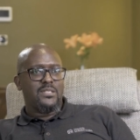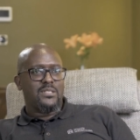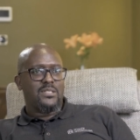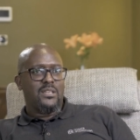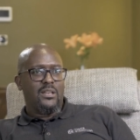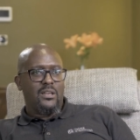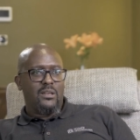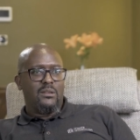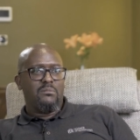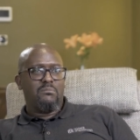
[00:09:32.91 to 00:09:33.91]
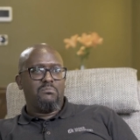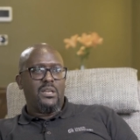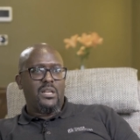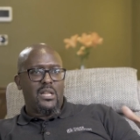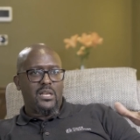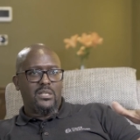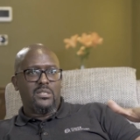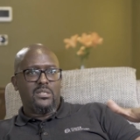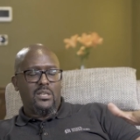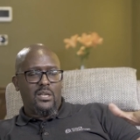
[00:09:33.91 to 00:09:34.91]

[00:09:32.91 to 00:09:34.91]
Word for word: Mm -hmm. the big, the yeah, big legs. Yeah.